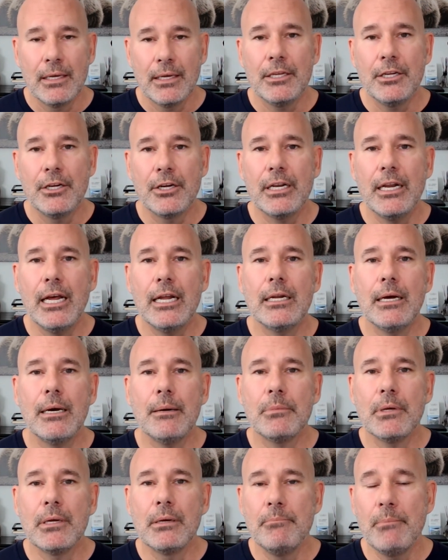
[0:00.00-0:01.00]
you're going to end
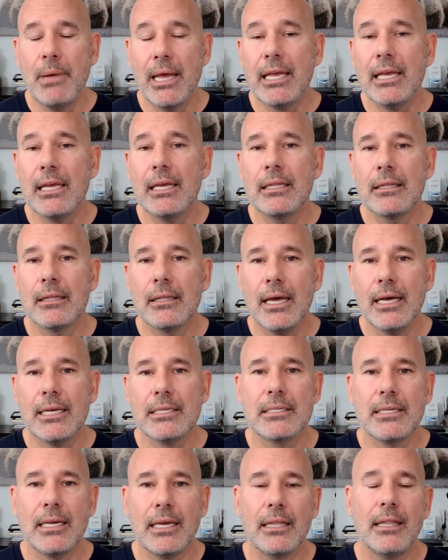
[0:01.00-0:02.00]
up making
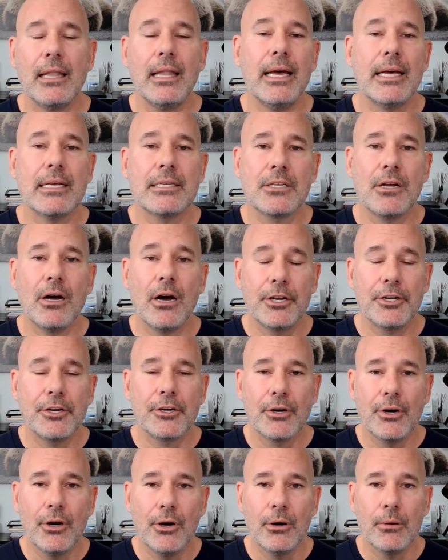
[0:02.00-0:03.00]
less and less on
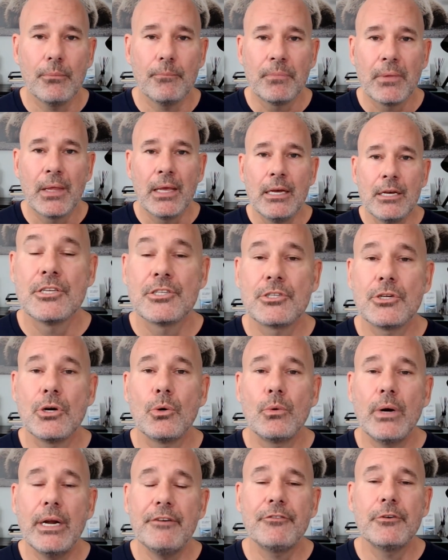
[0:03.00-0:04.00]
your home. So
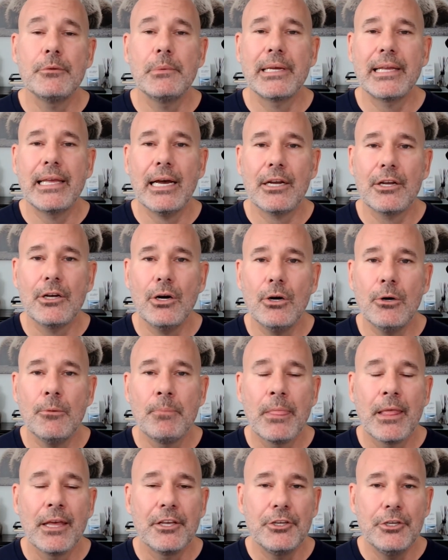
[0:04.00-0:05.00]
right from the get-go,
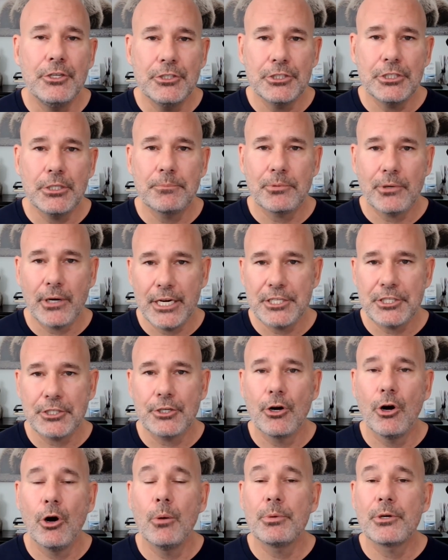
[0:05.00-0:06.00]
you should price
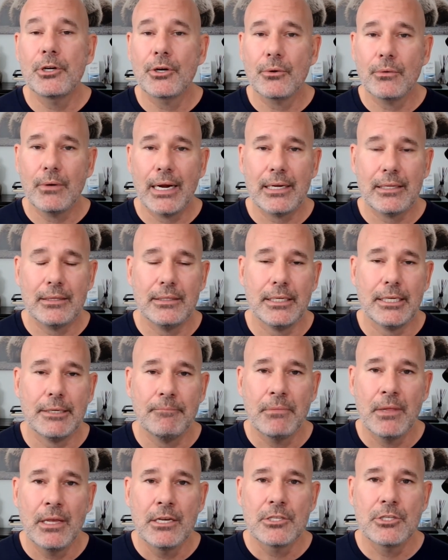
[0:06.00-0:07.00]
your home correctly.
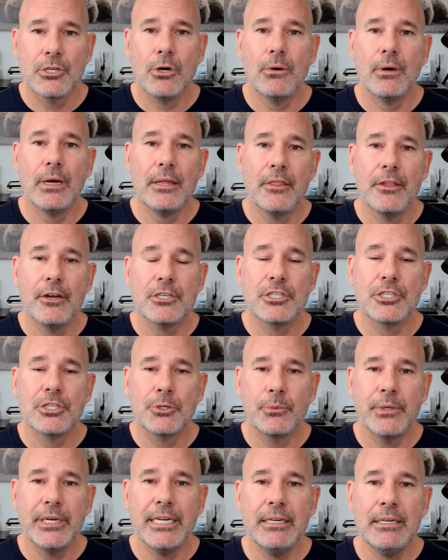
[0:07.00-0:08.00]
So there's
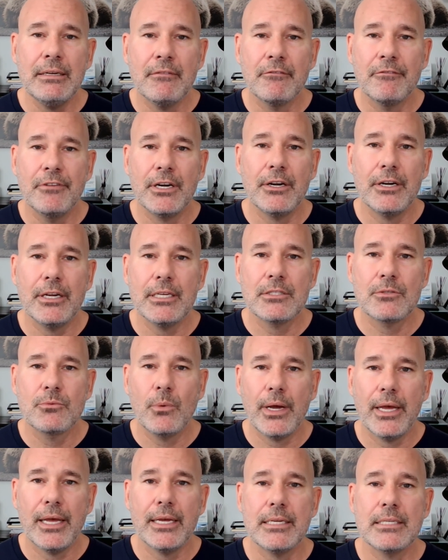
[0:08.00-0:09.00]
3 various
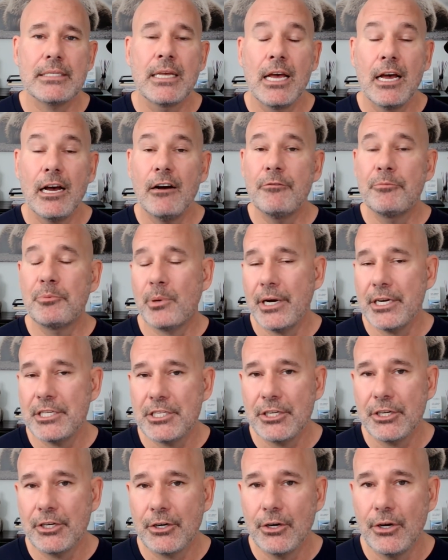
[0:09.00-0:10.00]
ways of
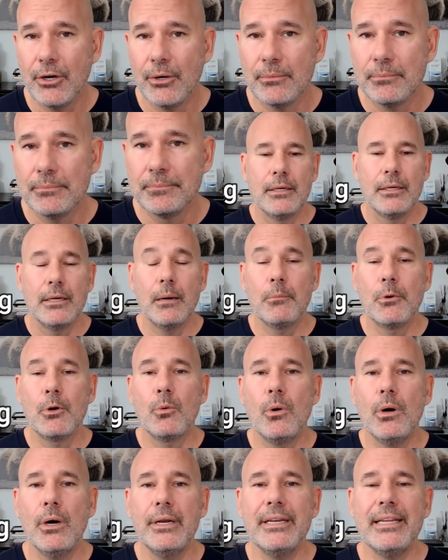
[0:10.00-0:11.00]
pricing your home. Number
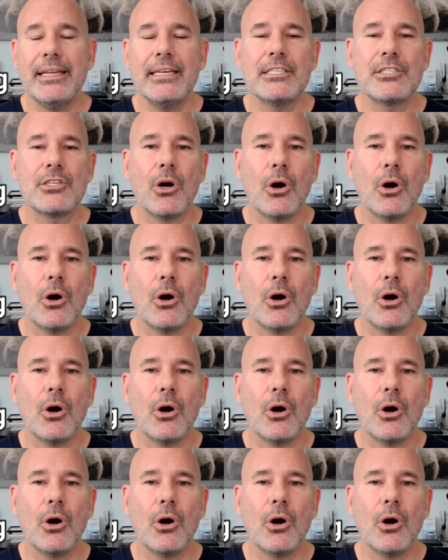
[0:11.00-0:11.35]
1 is